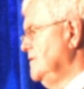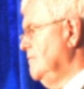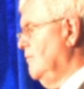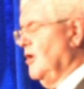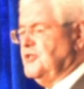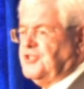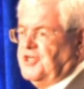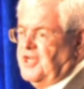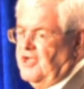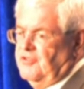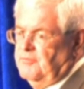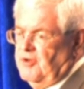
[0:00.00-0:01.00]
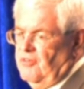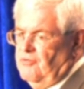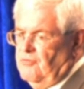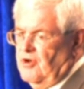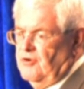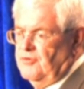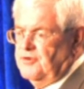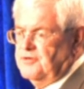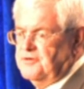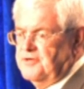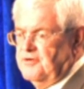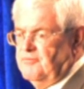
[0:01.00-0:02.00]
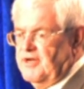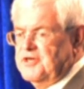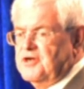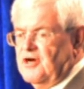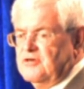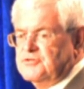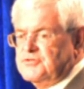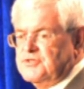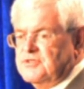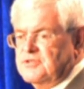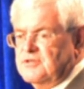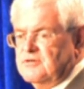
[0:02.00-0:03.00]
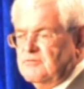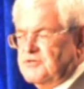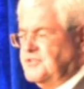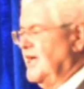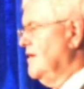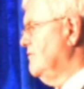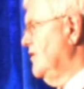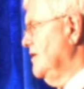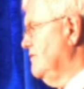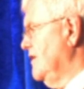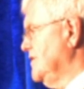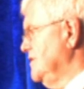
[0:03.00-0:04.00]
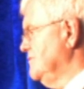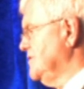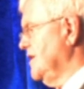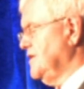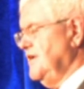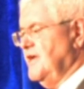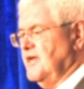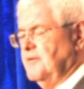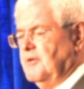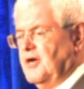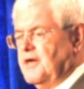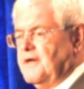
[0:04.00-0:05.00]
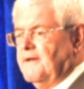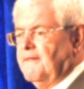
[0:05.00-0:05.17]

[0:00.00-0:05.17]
marching down the middle of the road in red coats was not a very effective technique in America,